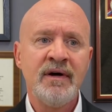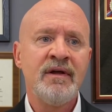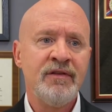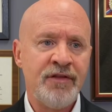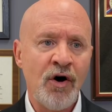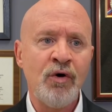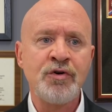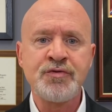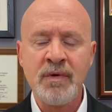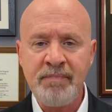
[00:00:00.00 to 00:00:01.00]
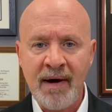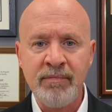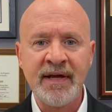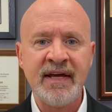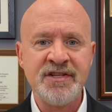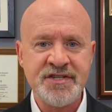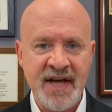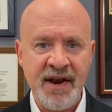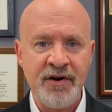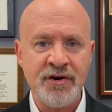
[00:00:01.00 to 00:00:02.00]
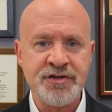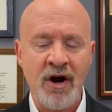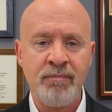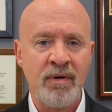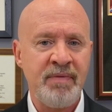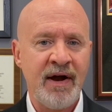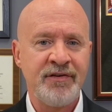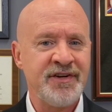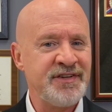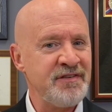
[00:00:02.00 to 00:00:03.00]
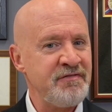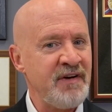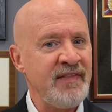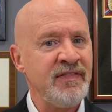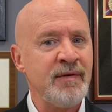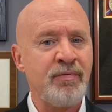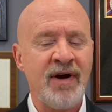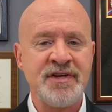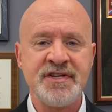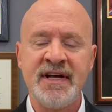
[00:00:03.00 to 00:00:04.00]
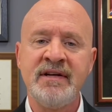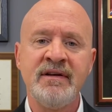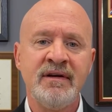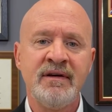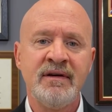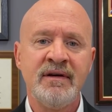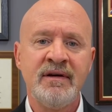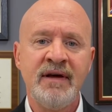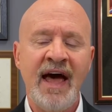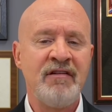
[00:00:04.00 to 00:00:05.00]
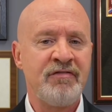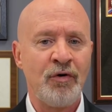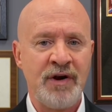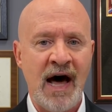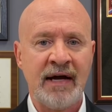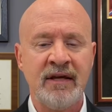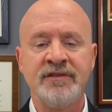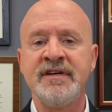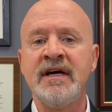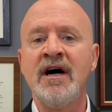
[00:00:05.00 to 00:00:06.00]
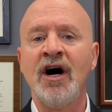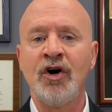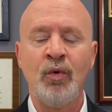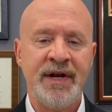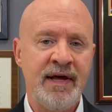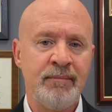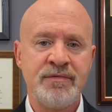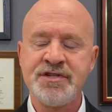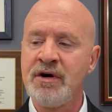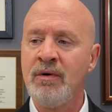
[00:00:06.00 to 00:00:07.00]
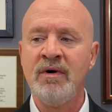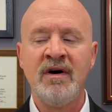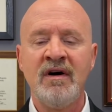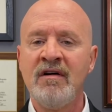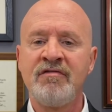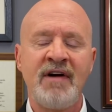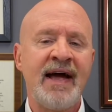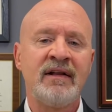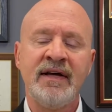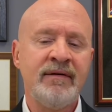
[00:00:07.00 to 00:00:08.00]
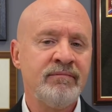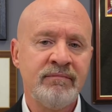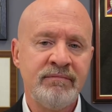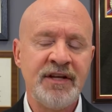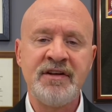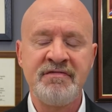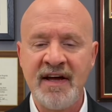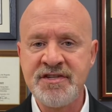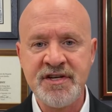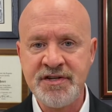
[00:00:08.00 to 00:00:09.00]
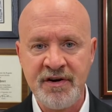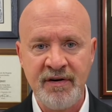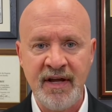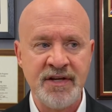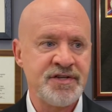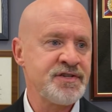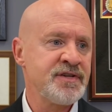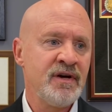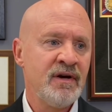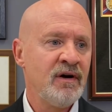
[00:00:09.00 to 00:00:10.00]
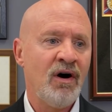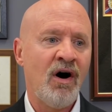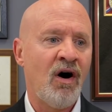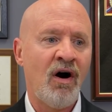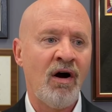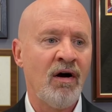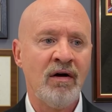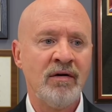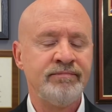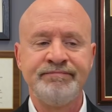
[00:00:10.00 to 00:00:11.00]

those Republican senators are prepared to defend the president and vote not guilty, acquit him. So, frankly, the defense attorneys are